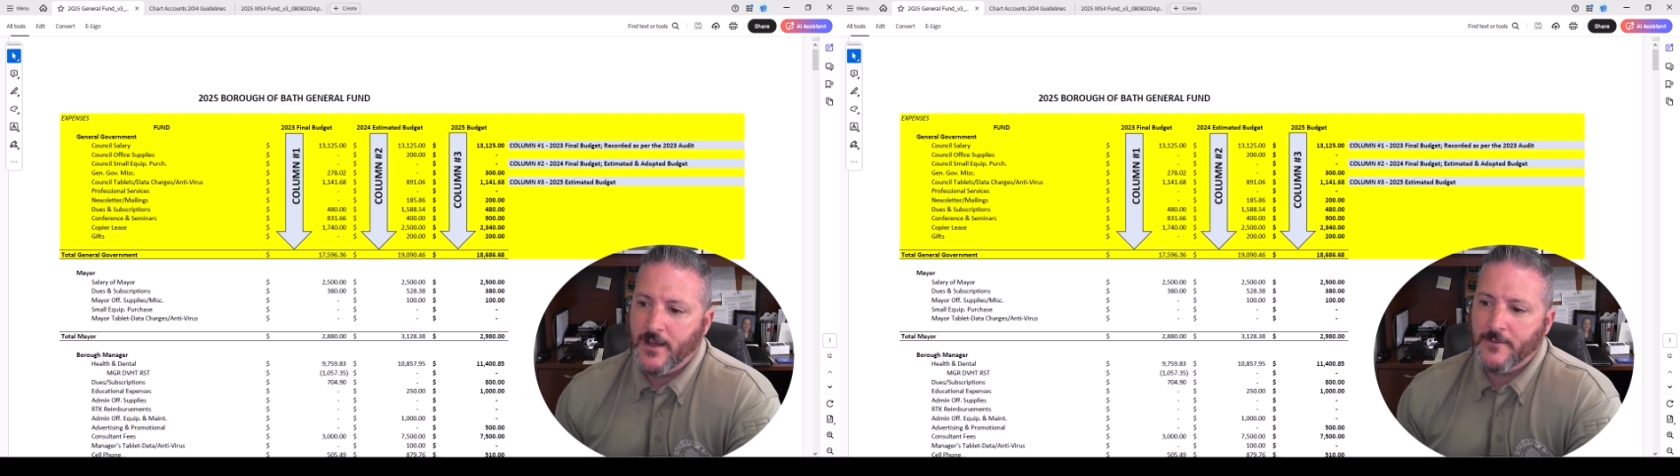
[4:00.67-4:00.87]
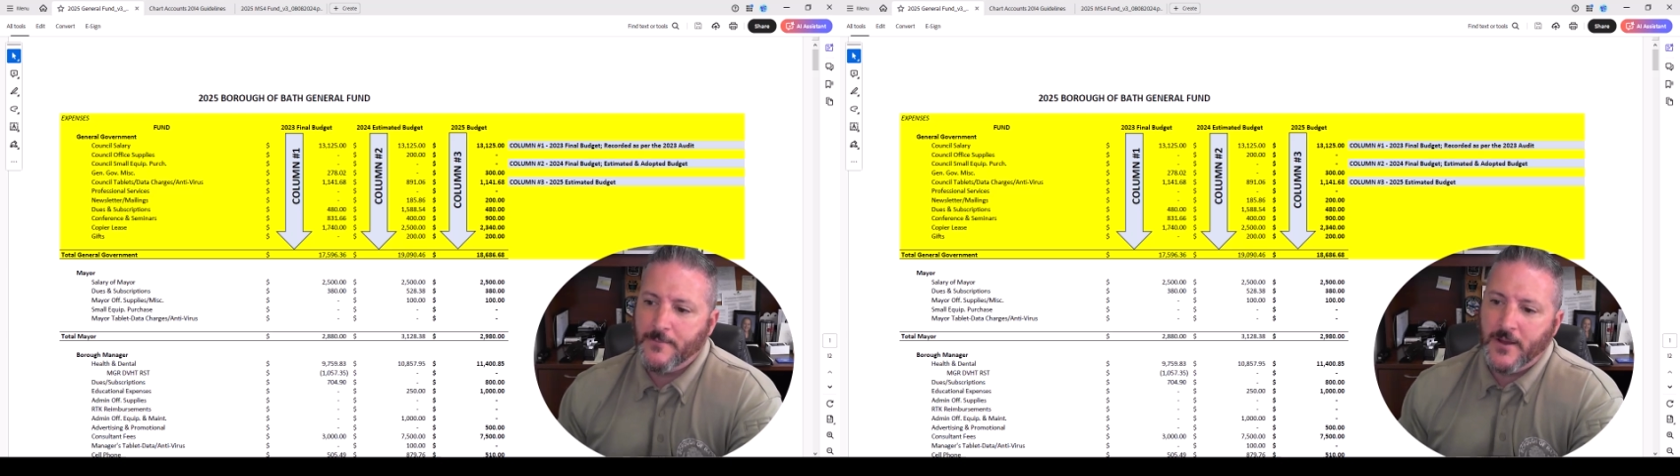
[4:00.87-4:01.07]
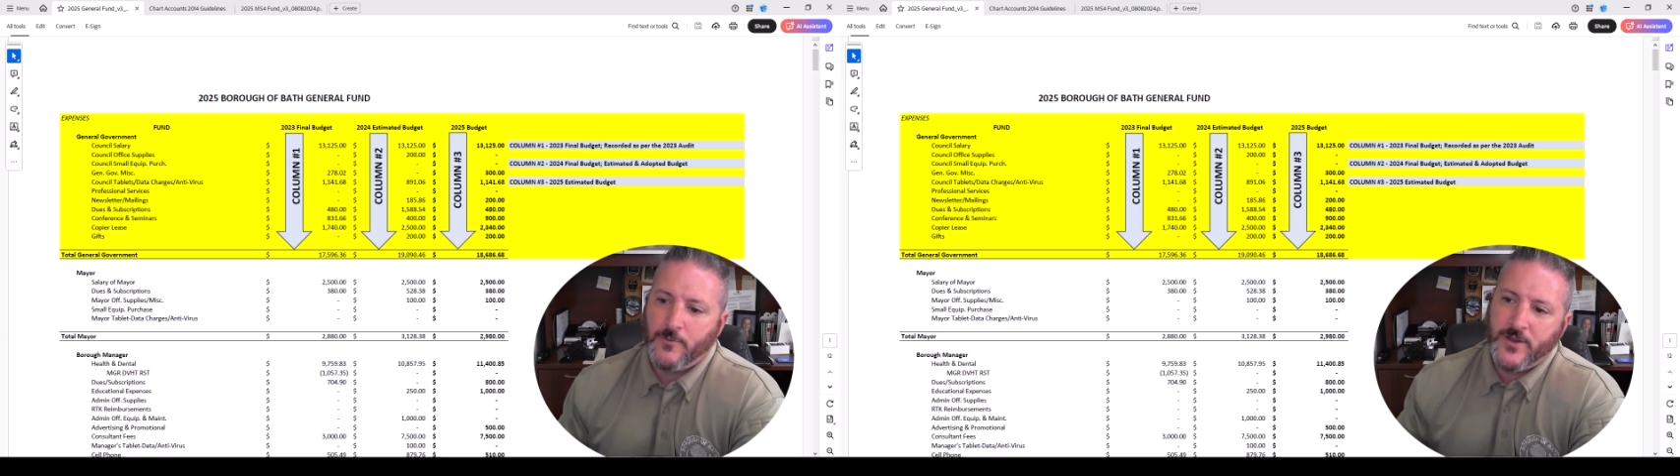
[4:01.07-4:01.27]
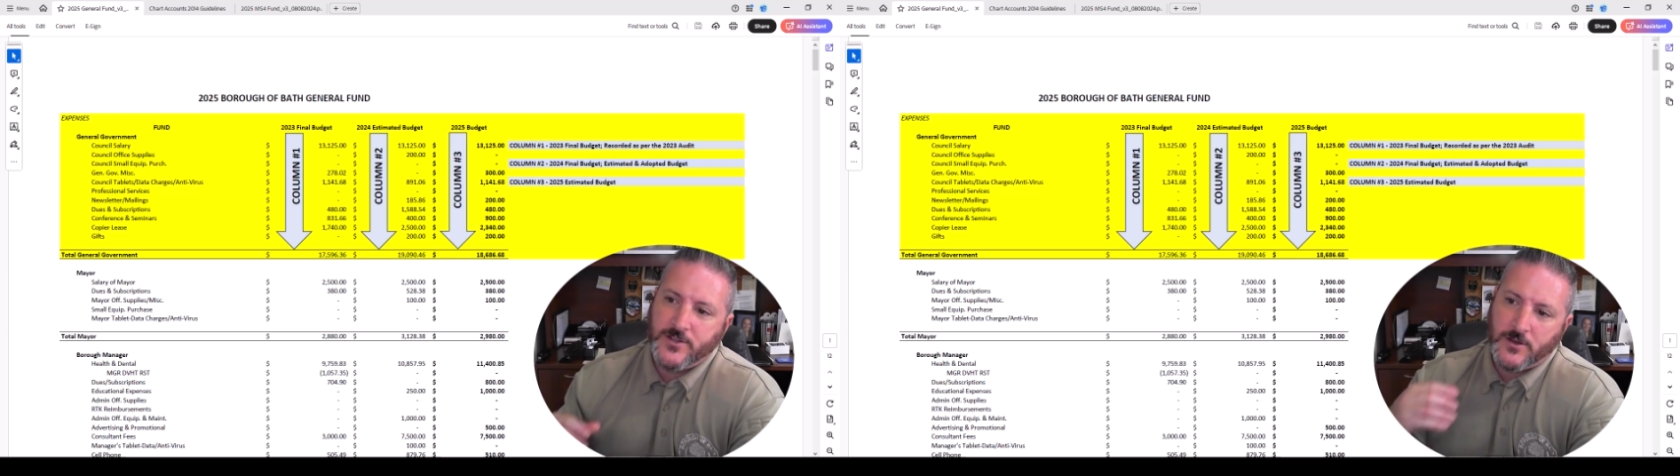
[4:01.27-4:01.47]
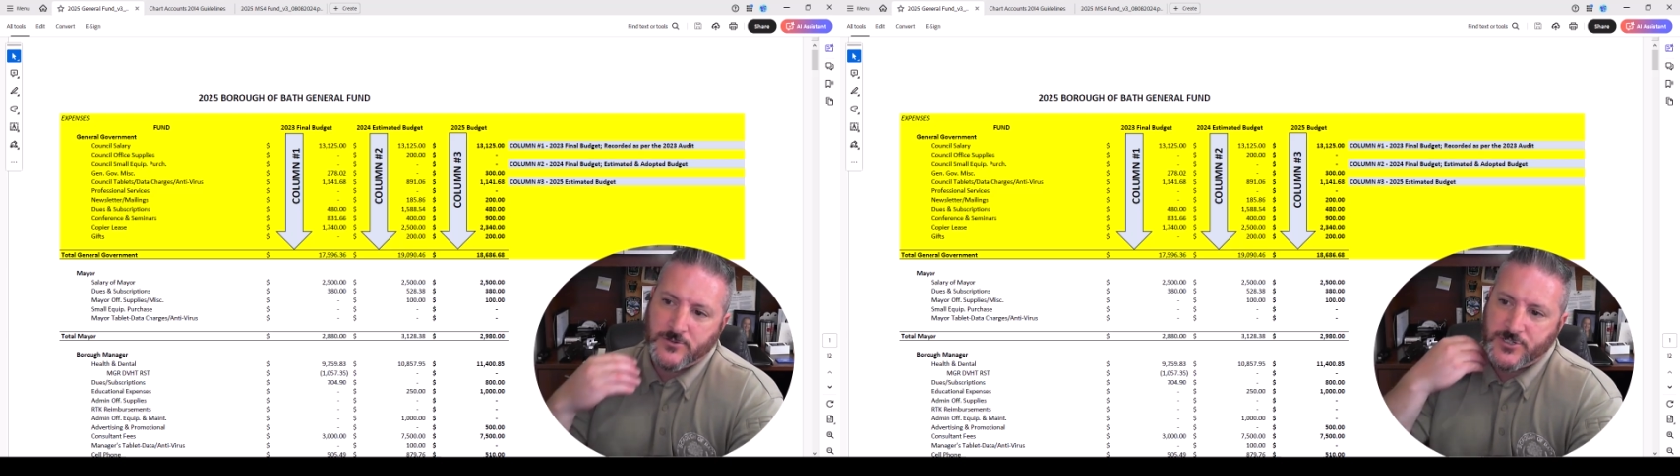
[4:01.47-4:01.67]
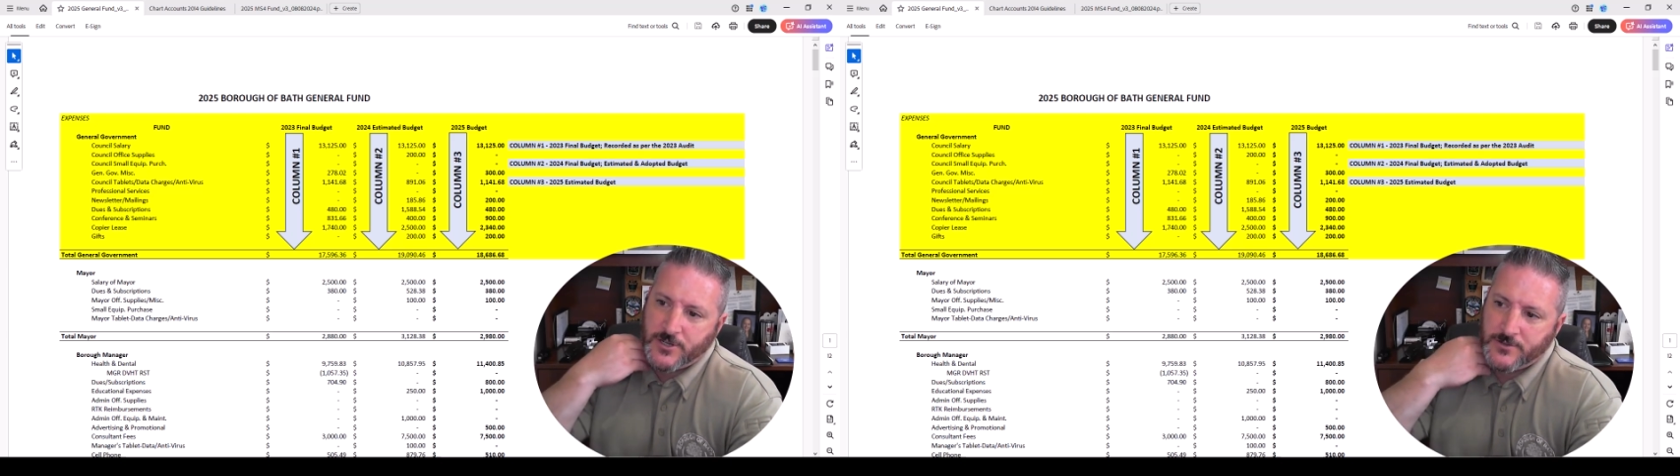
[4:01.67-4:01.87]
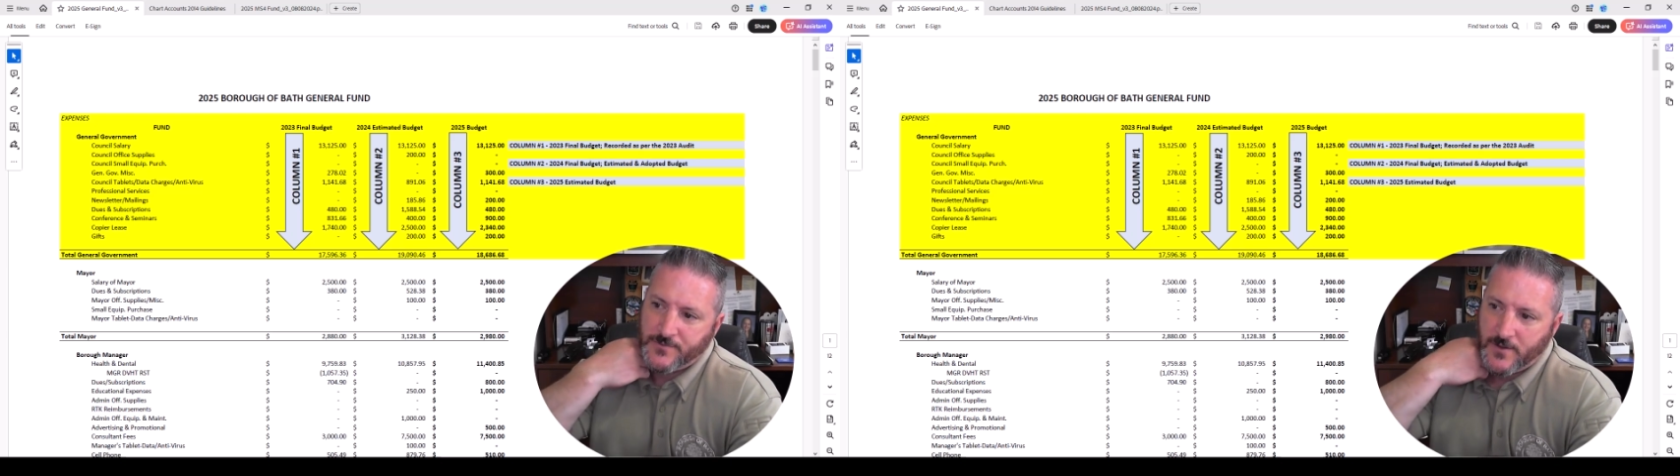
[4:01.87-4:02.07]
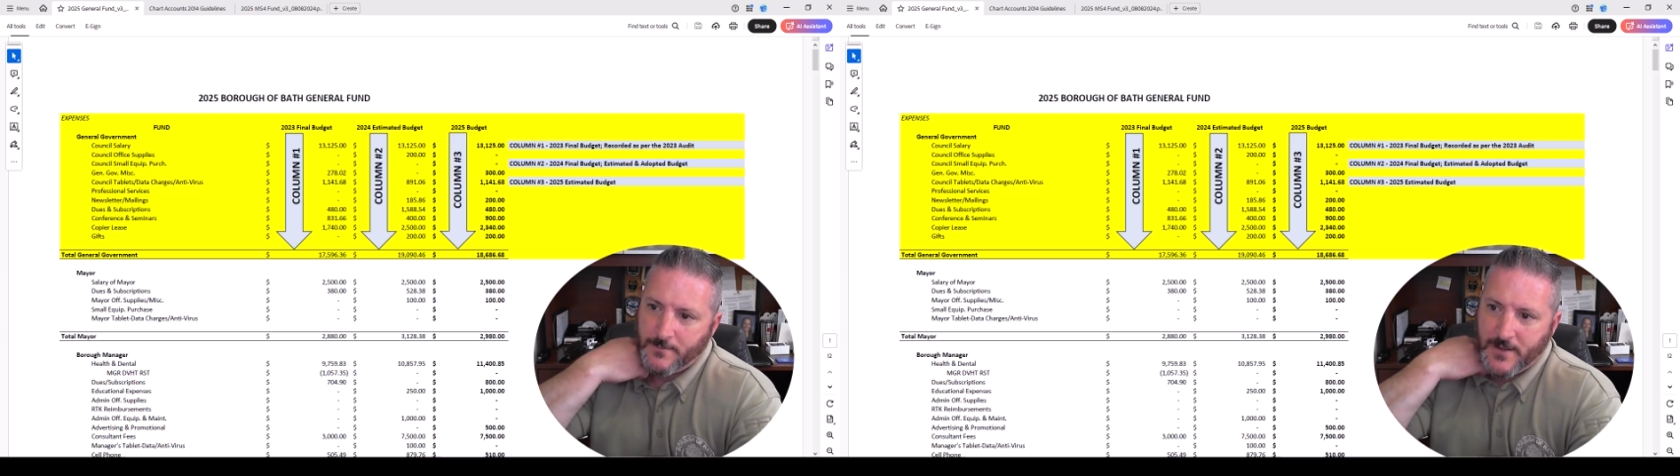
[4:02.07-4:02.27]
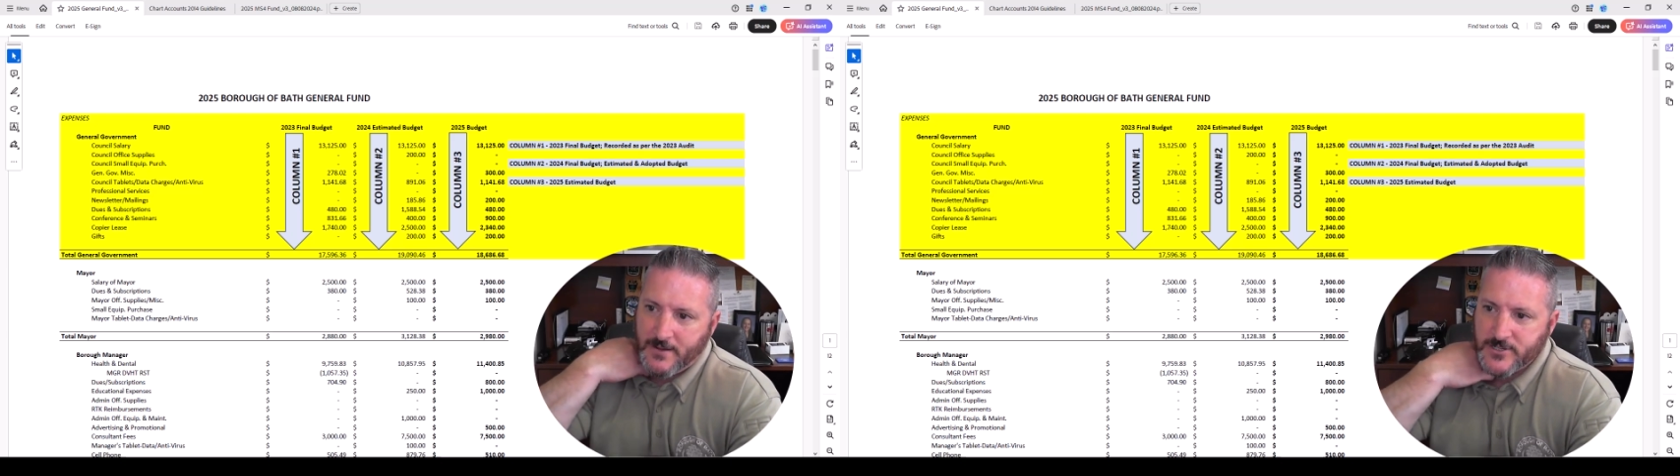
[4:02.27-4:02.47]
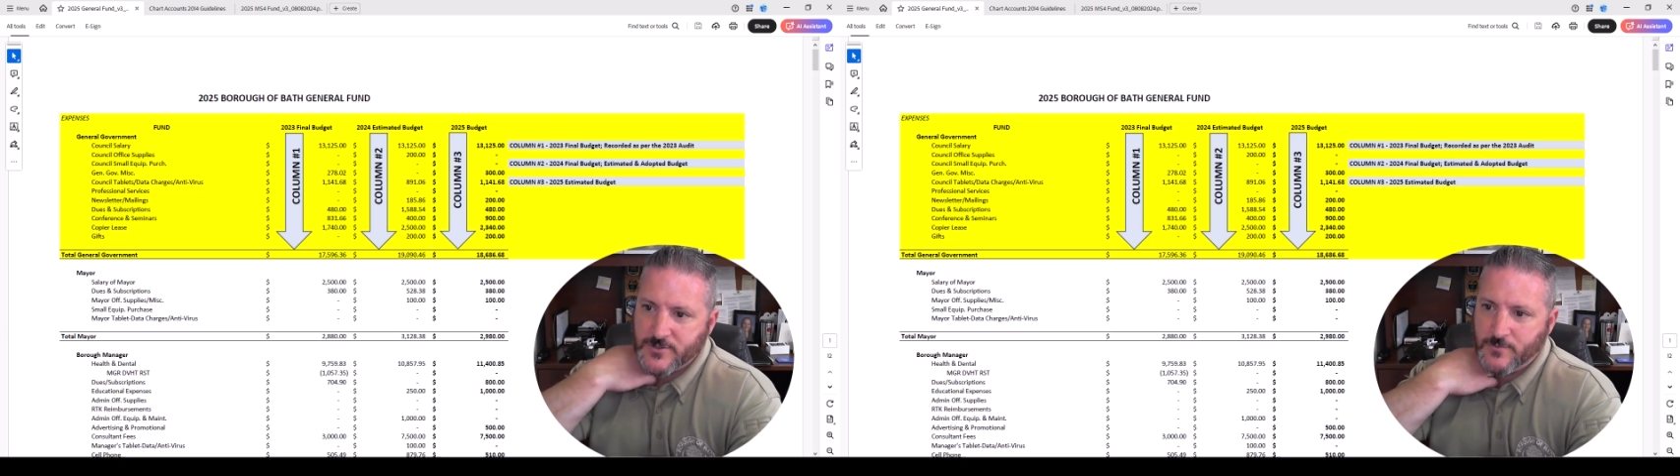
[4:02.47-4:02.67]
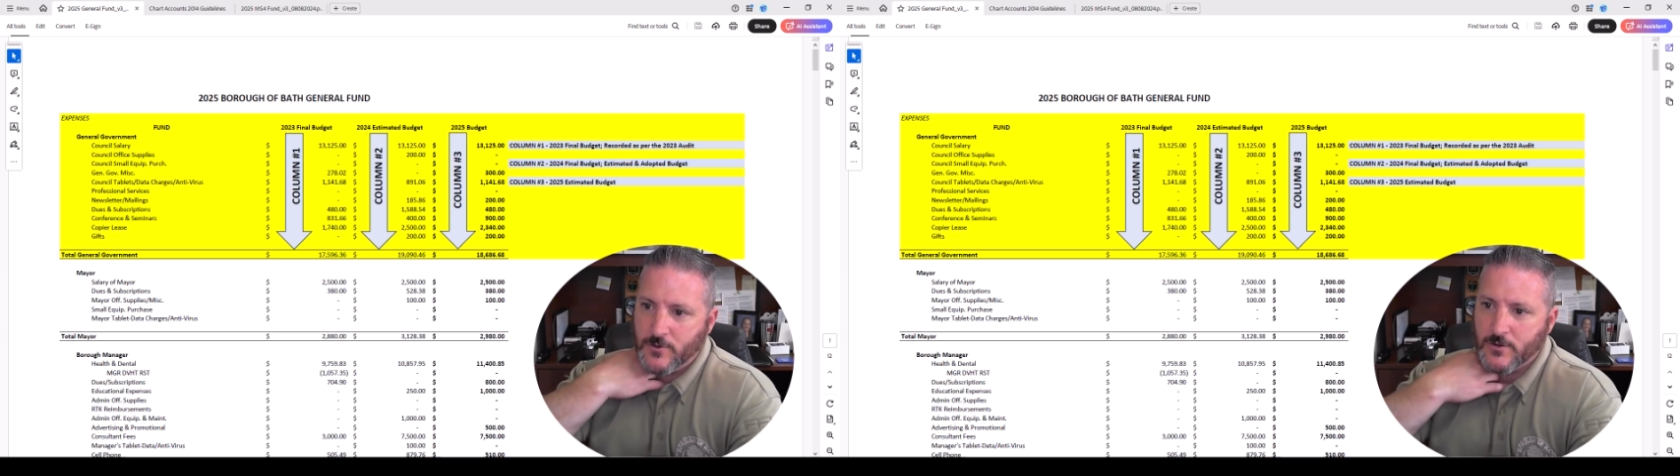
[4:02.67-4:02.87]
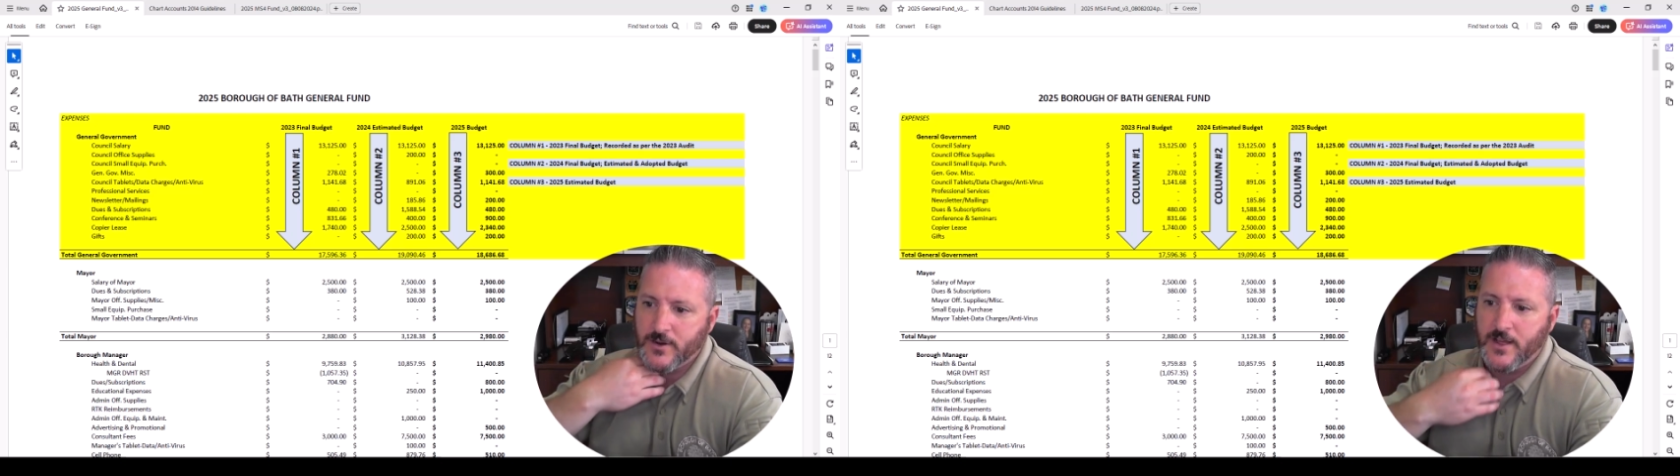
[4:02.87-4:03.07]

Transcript: but we don't show the fund balance forward,